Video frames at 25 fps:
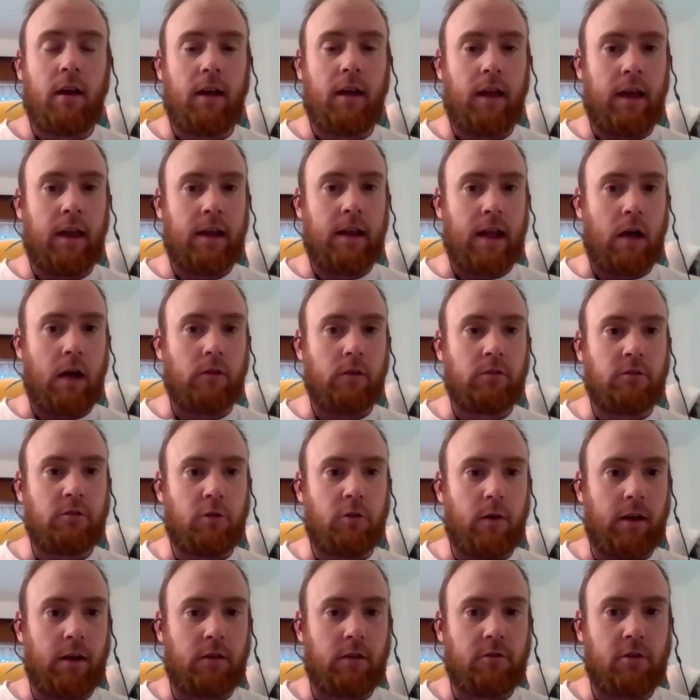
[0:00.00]
in our
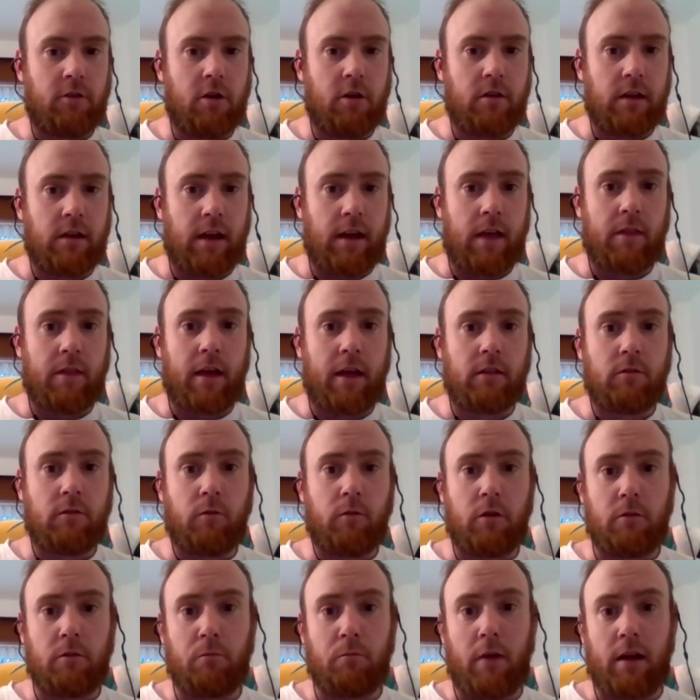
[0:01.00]
Stoic journey. And that's
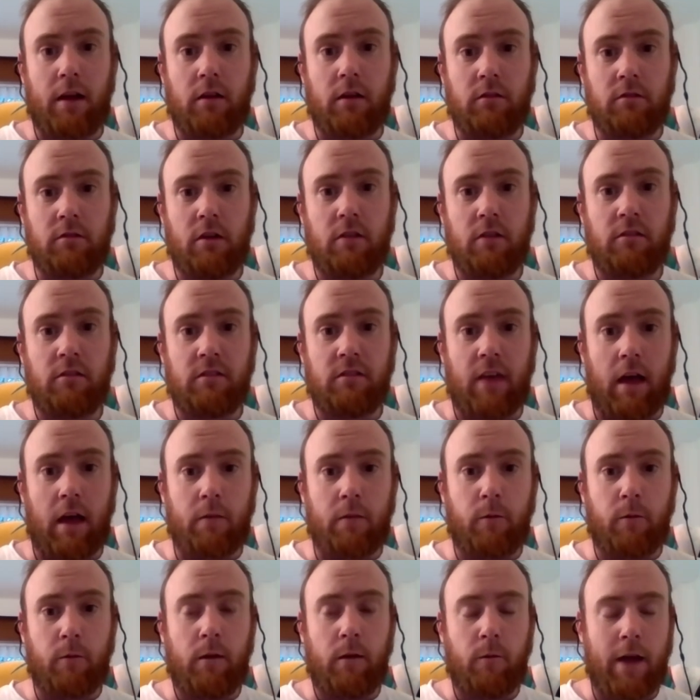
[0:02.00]
one of my concerns, that
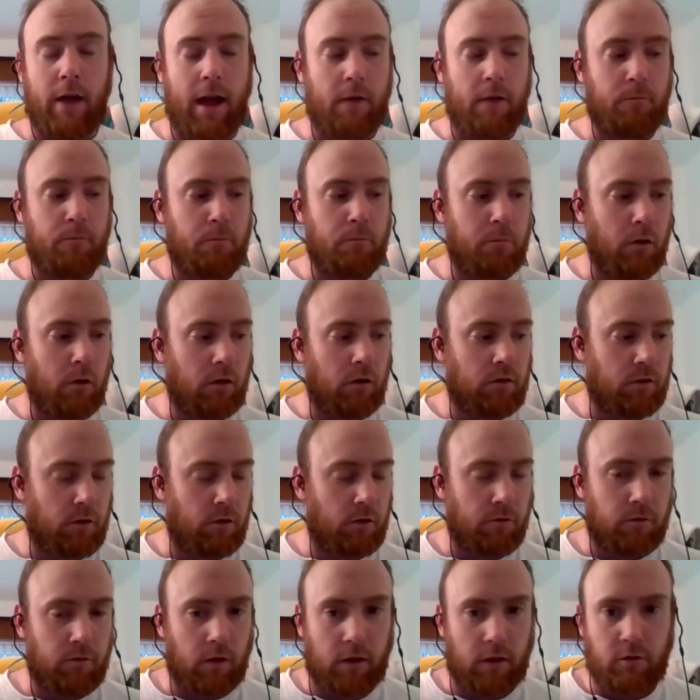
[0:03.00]
we, we have books
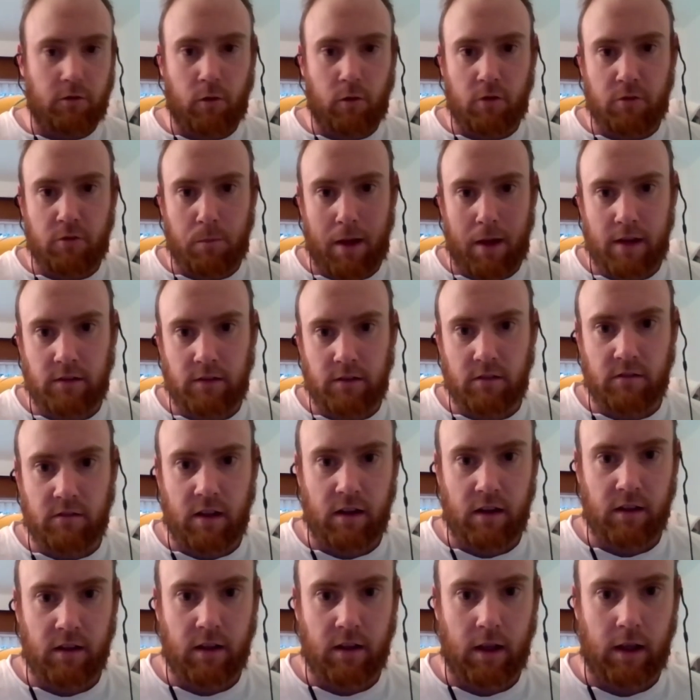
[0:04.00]
of like two hundred pages
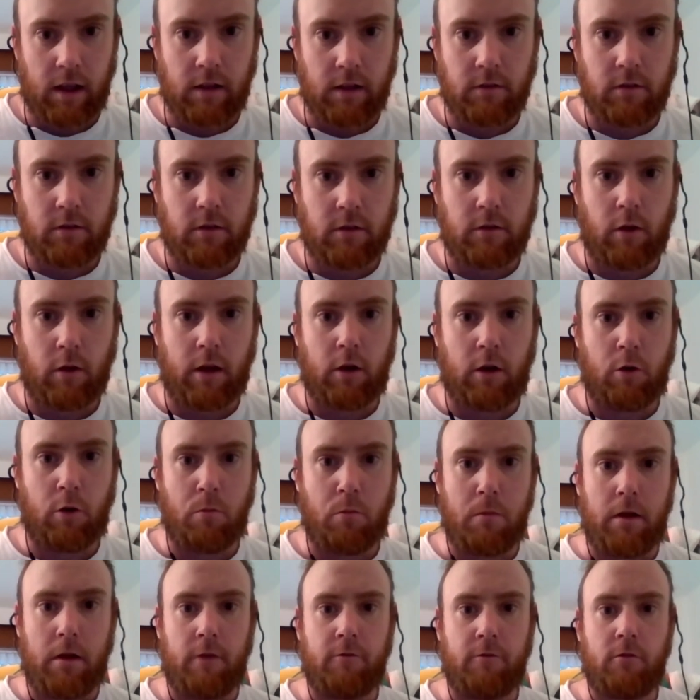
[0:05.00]
dedicated to the
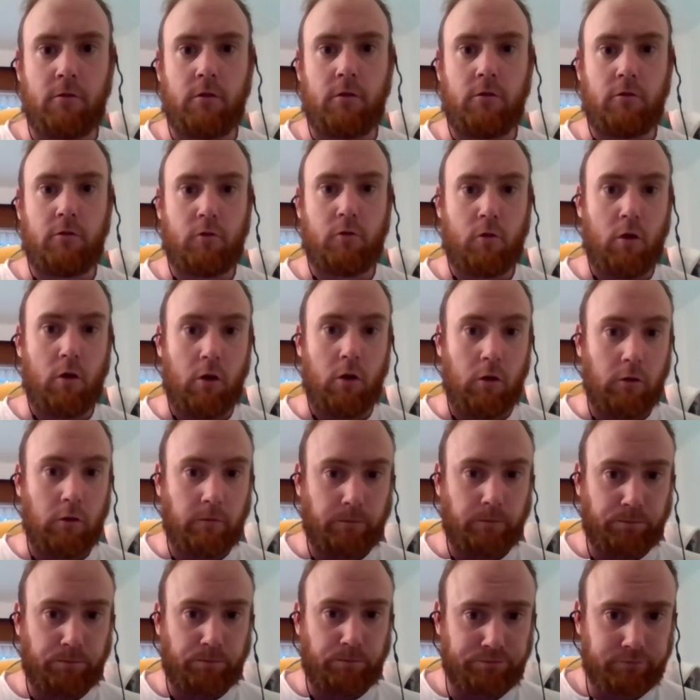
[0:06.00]
dichotomy of control.
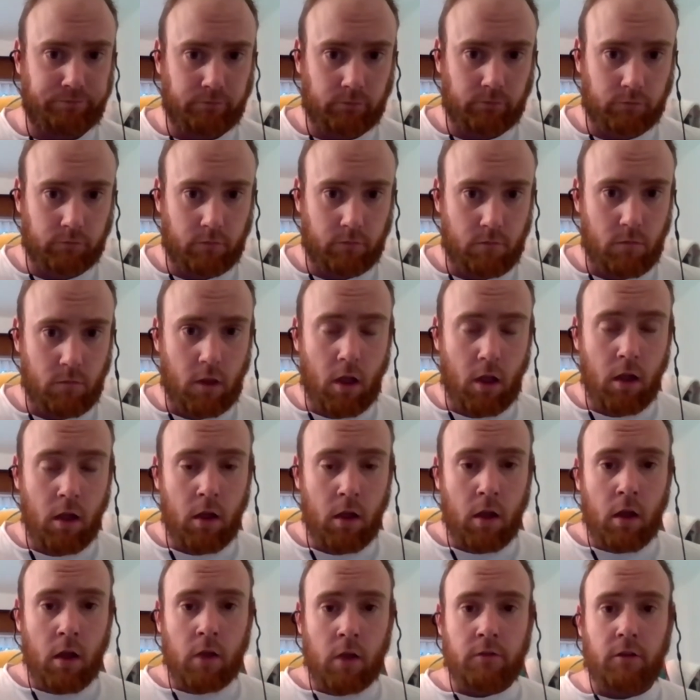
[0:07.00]

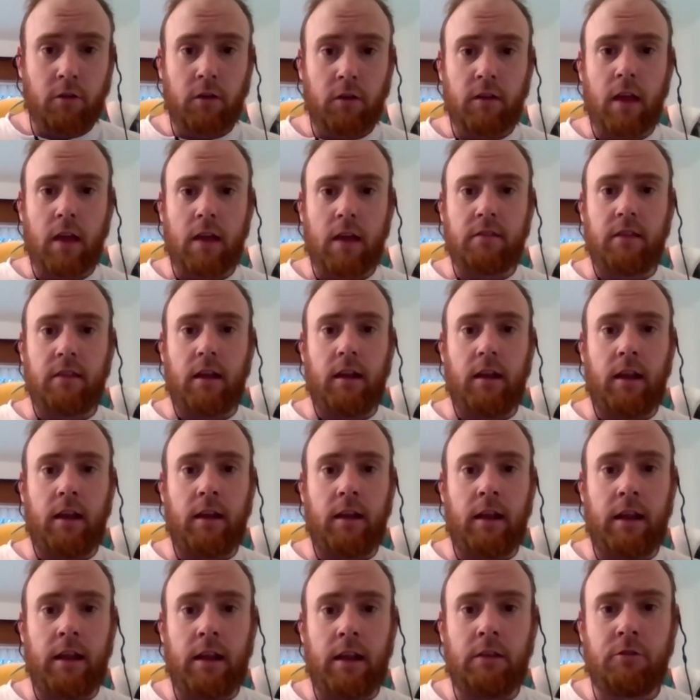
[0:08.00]
So yes, it, it
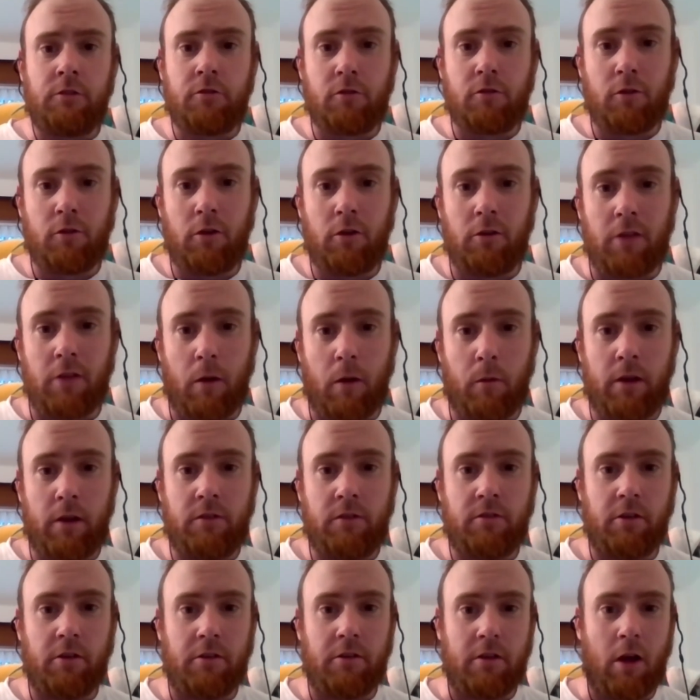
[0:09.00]
is true that we
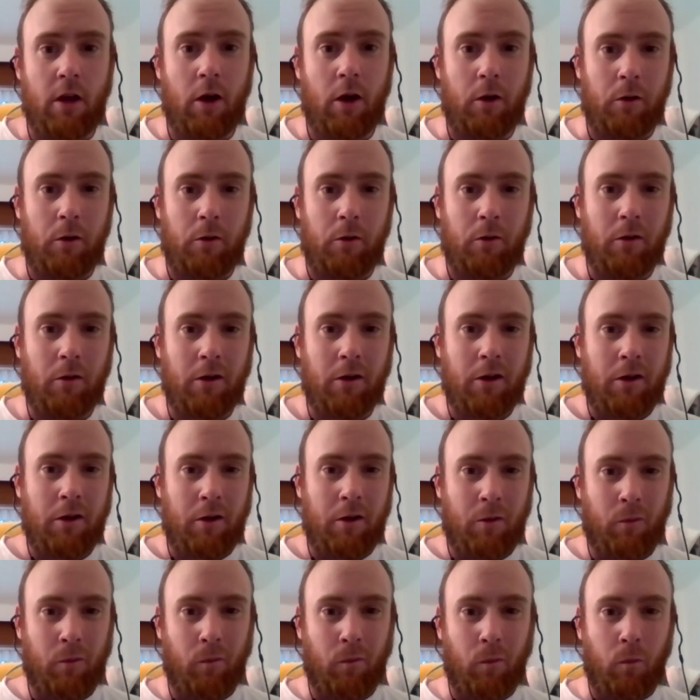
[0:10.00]
should know
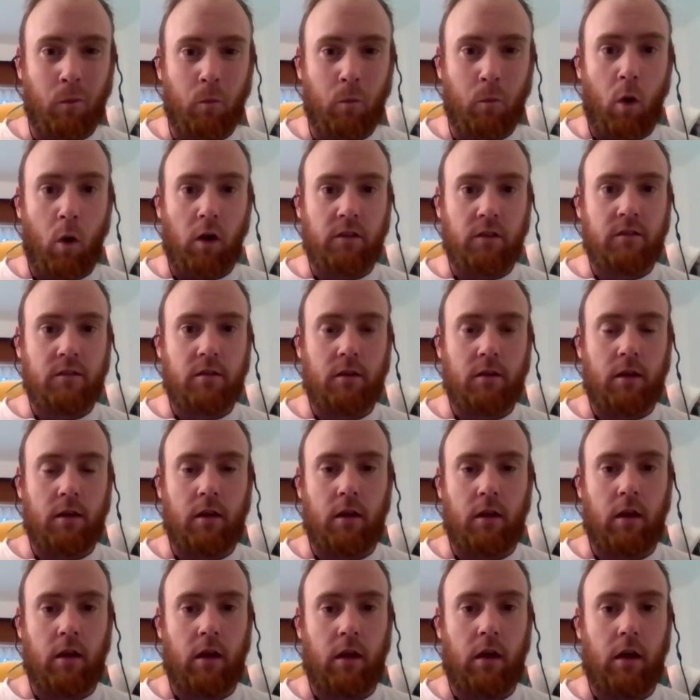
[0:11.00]
what
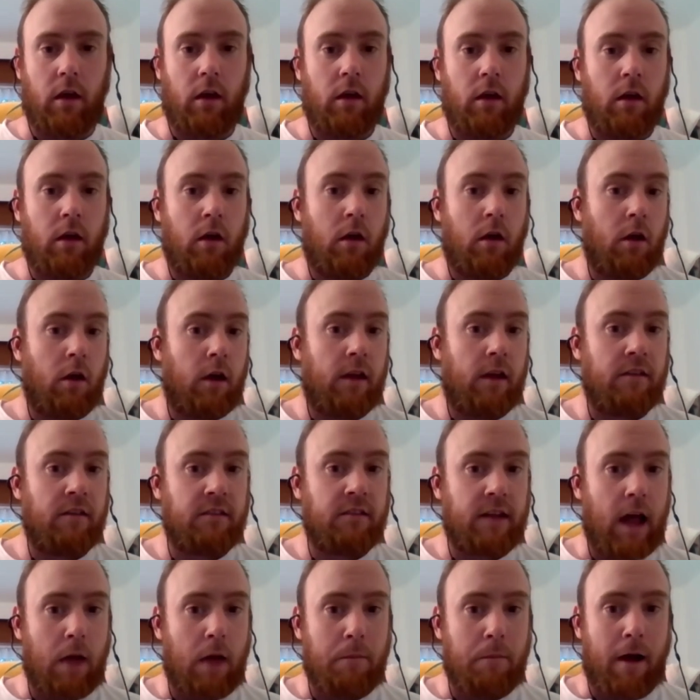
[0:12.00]
uh, is
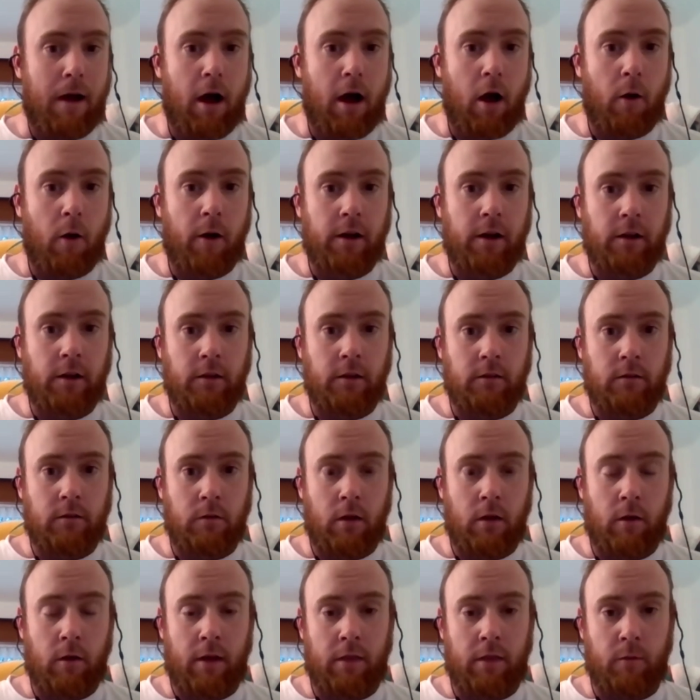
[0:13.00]
in our power and is
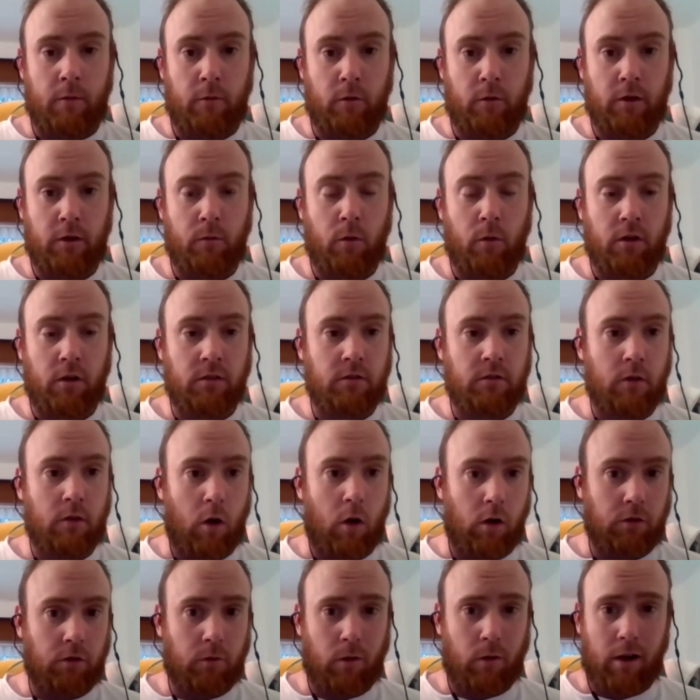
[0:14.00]
and what is
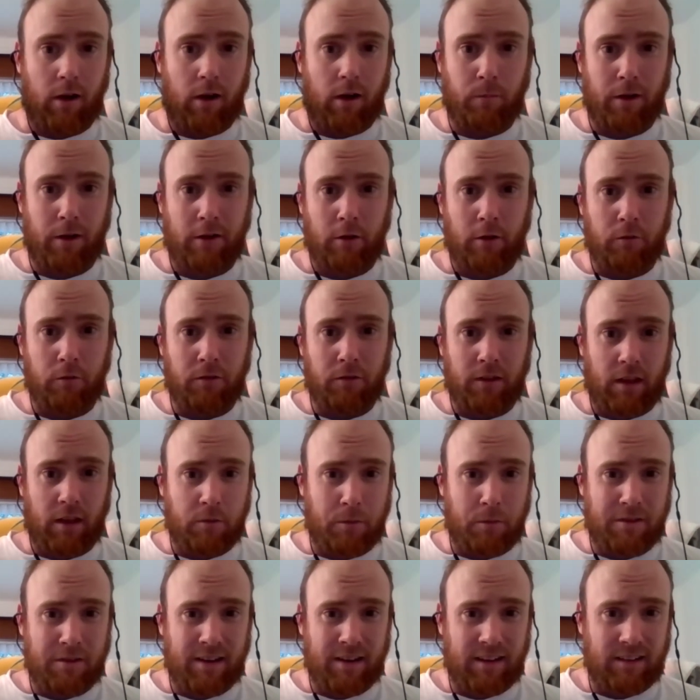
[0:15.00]
not, right? But I don't think that's a
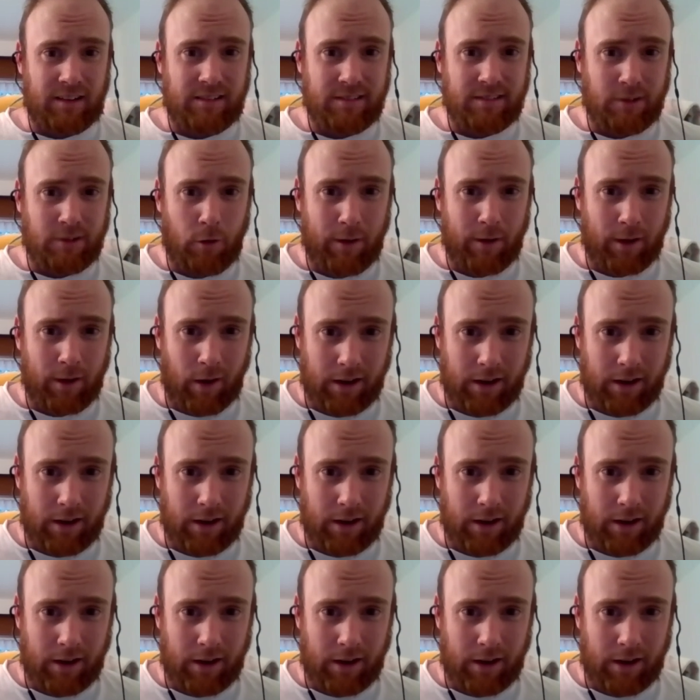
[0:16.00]
particularly Stoic